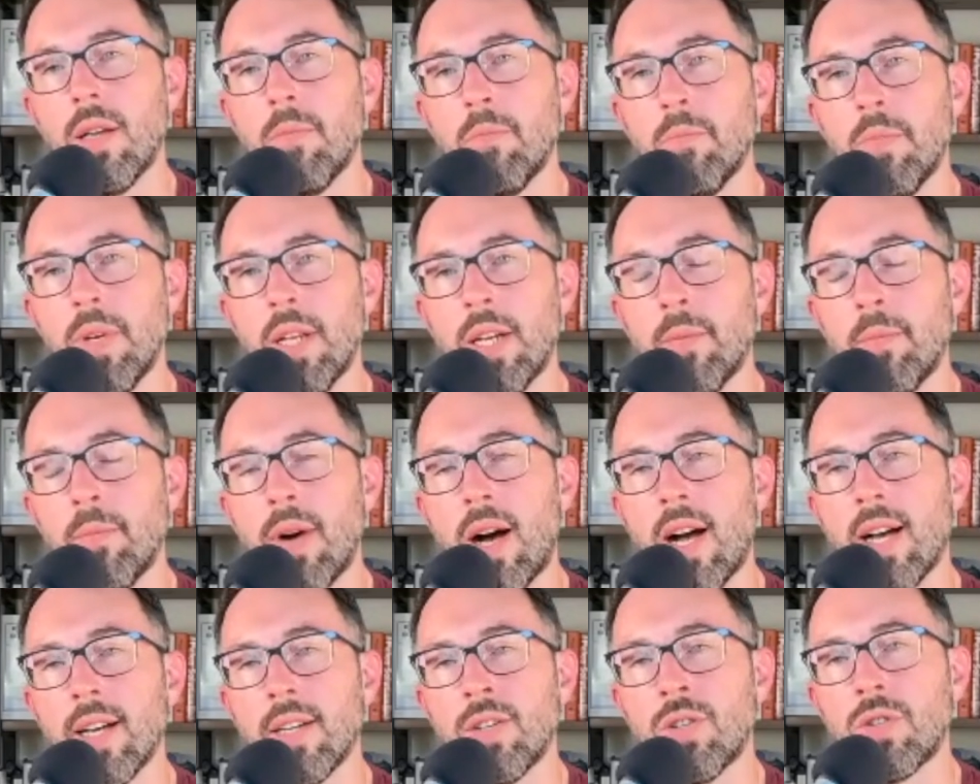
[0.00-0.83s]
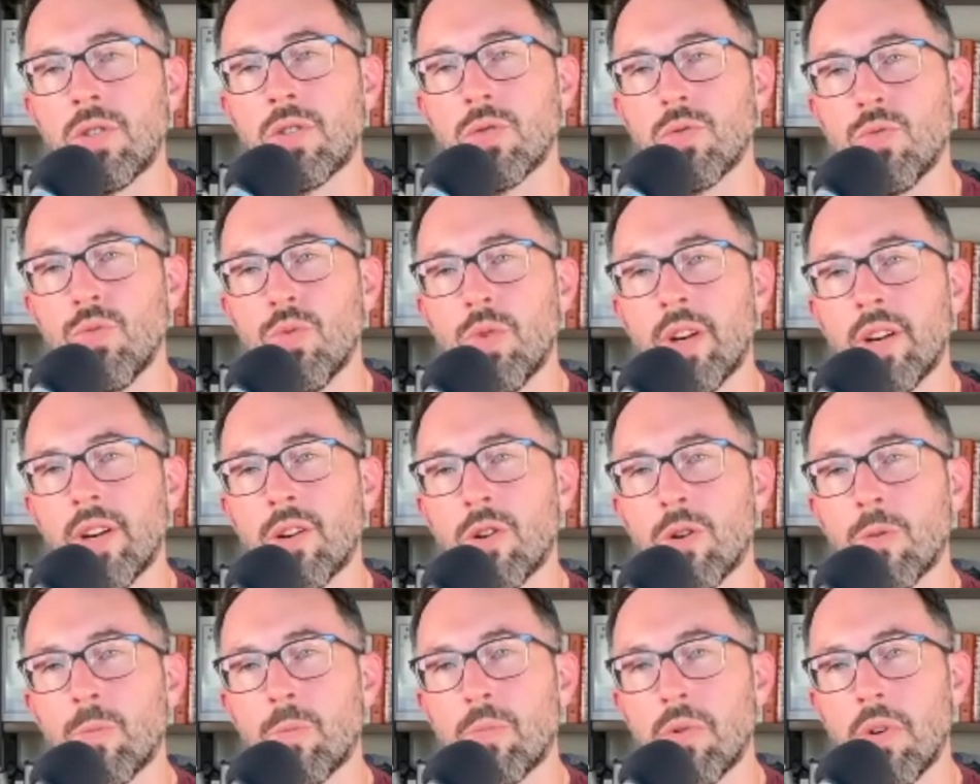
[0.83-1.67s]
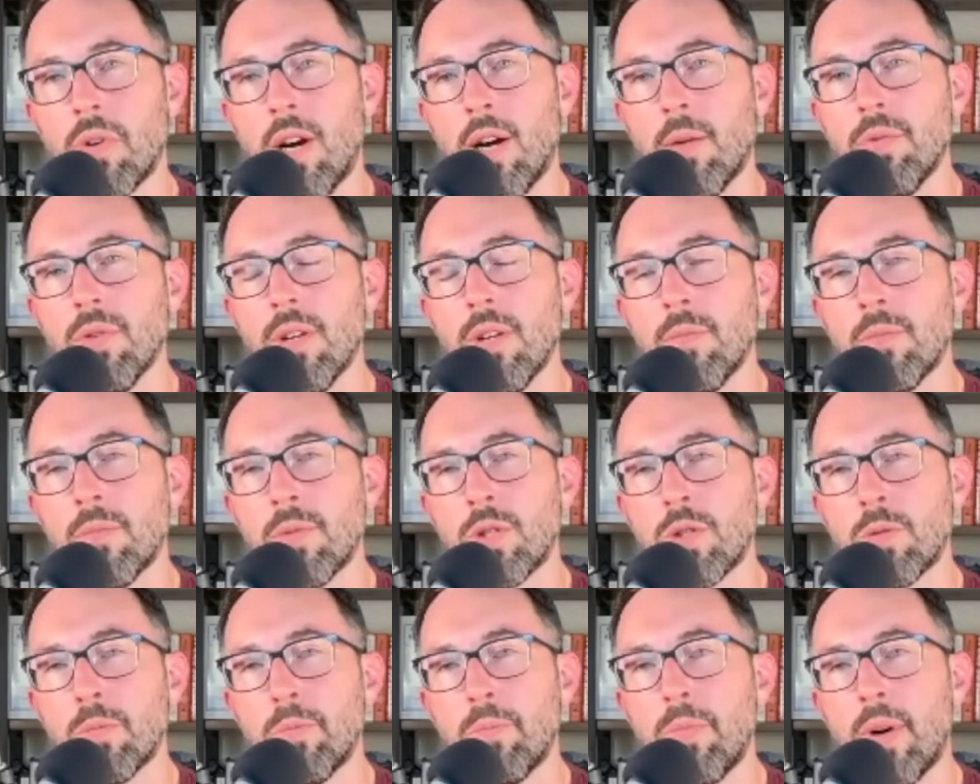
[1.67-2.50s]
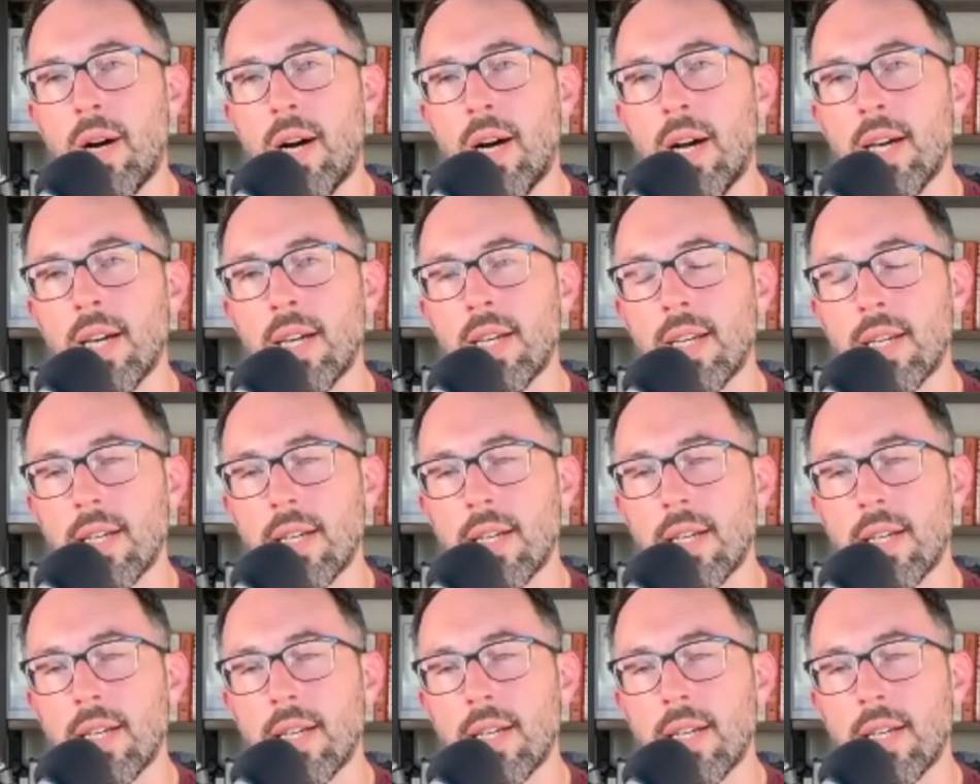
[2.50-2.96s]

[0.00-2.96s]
minimize rare problems by